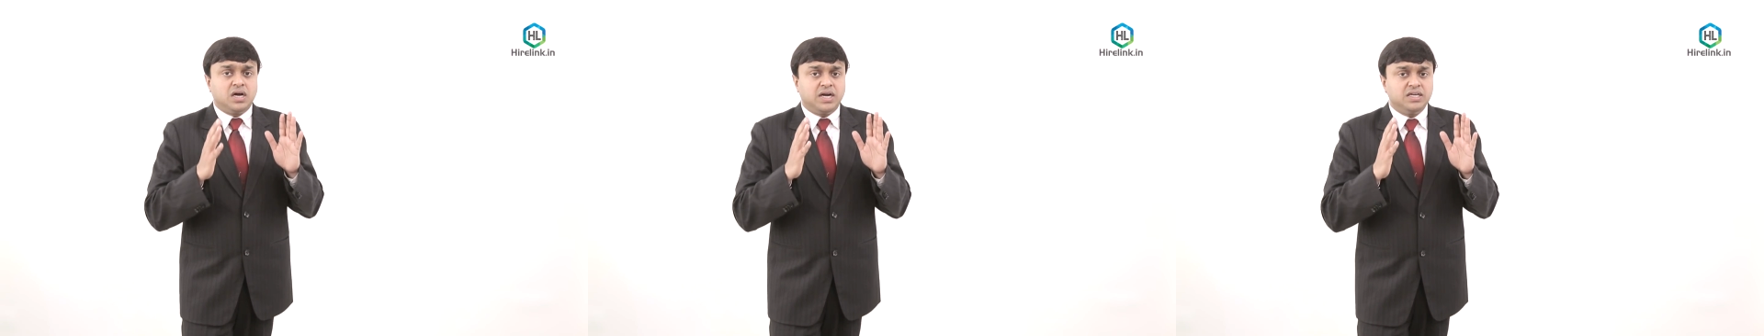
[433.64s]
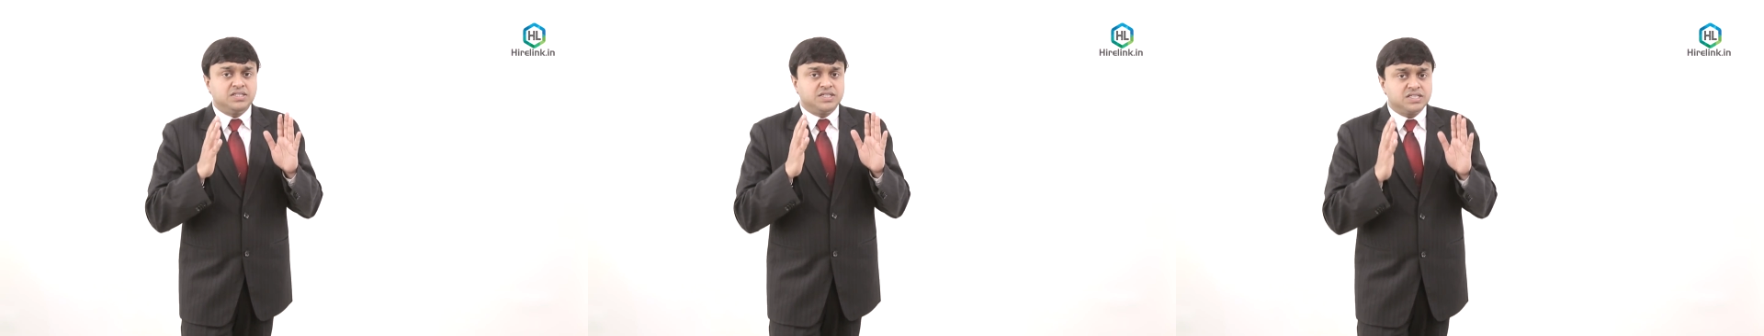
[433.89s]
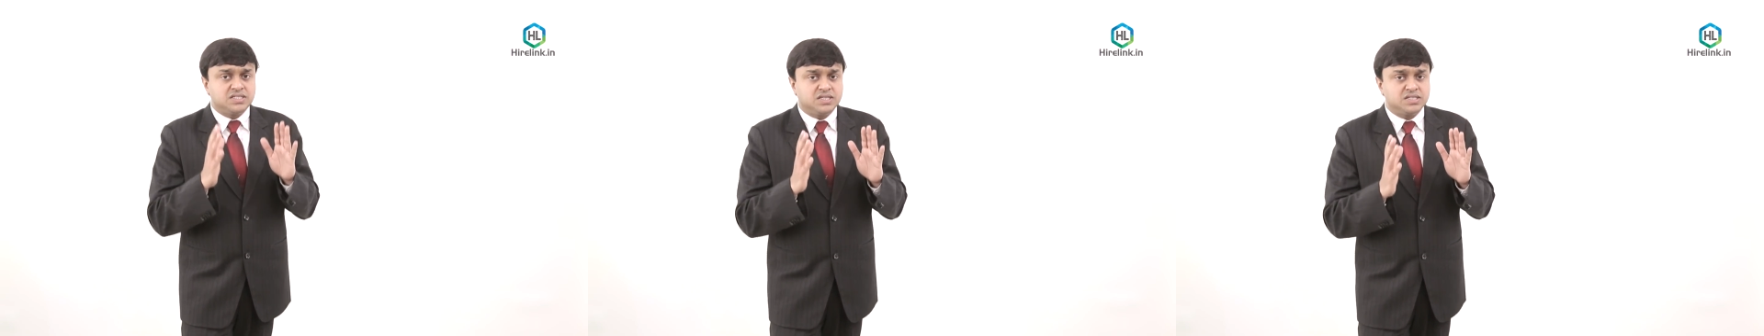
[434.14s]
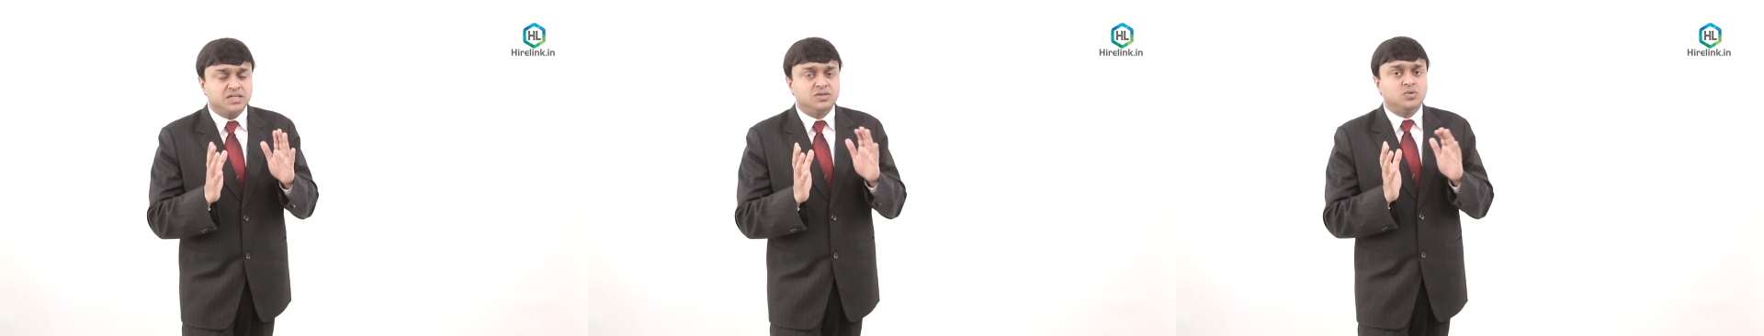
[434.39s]
and
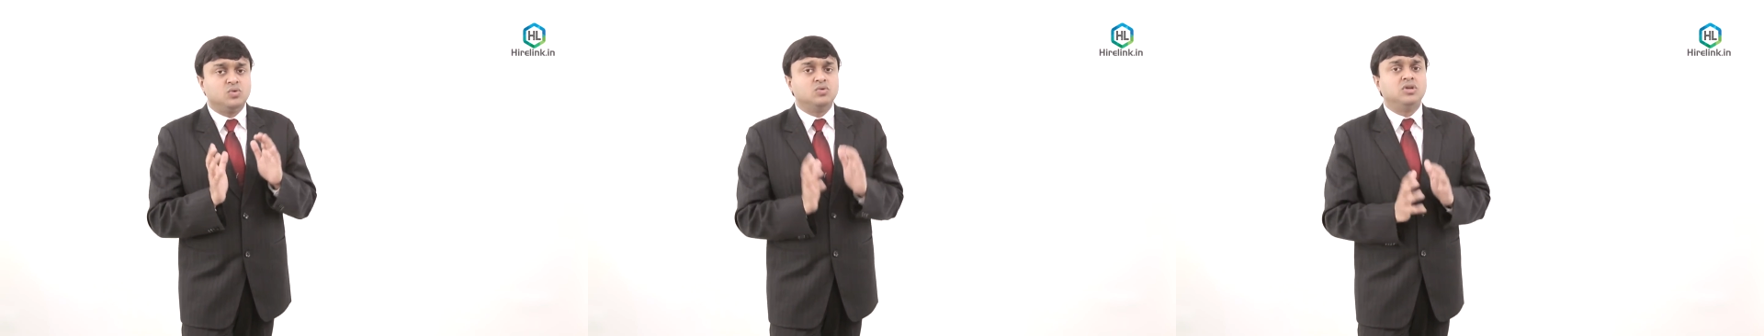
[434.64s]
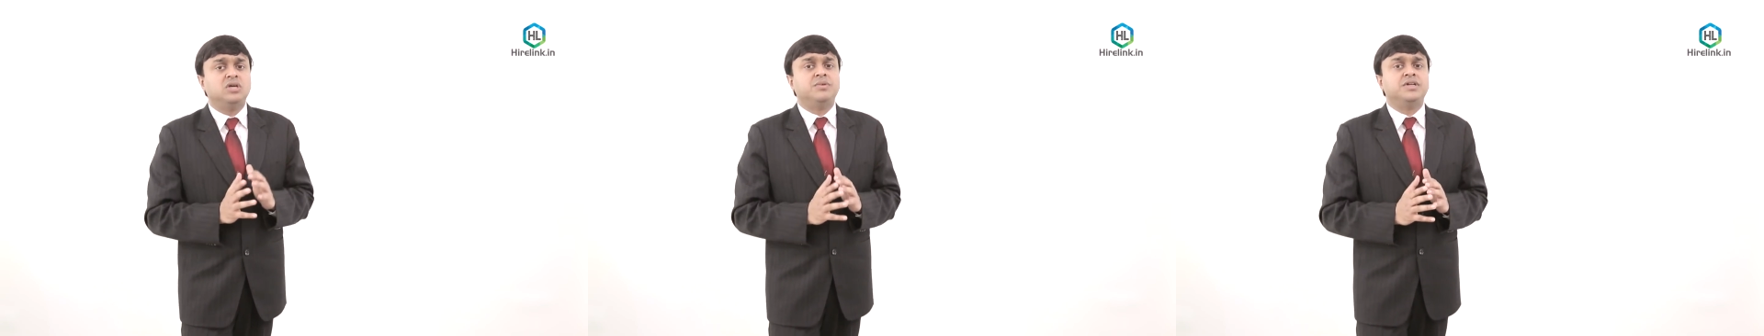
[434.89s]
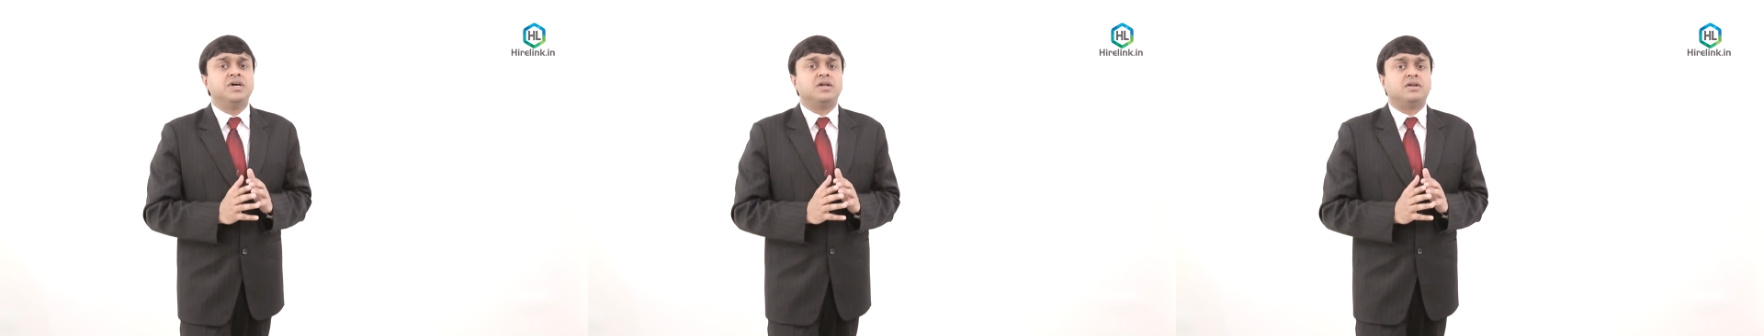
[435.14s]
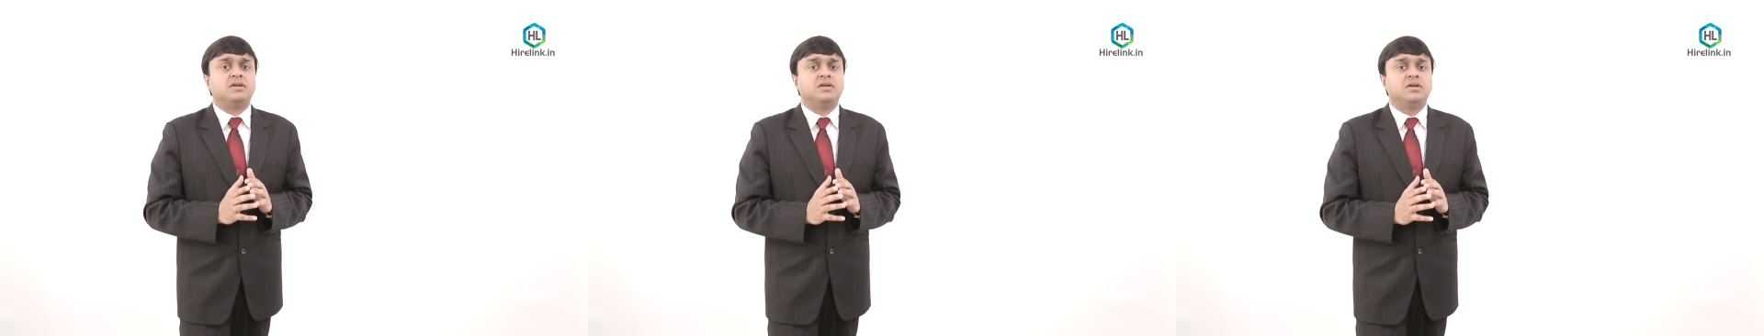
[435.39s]
justice can only be
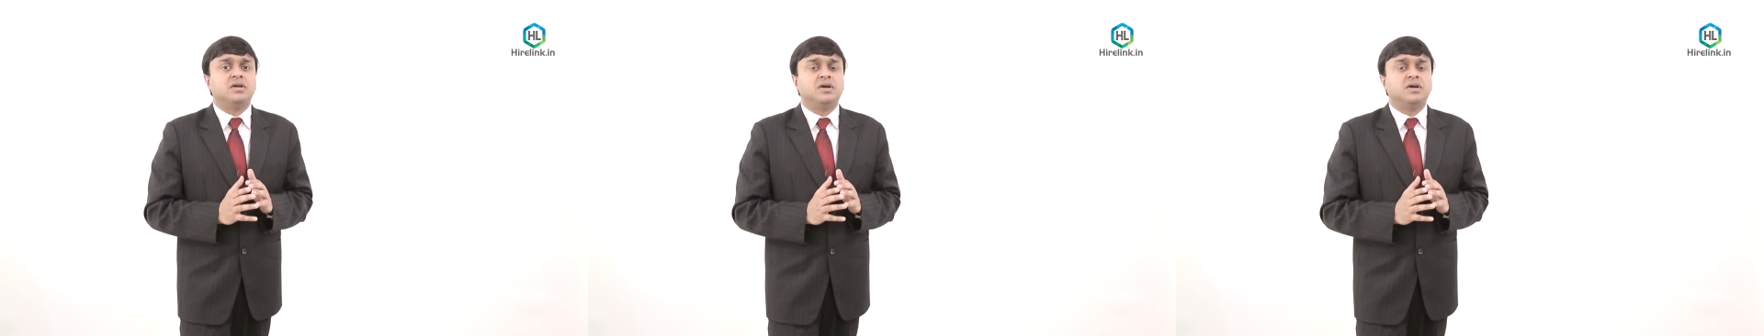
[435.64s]
done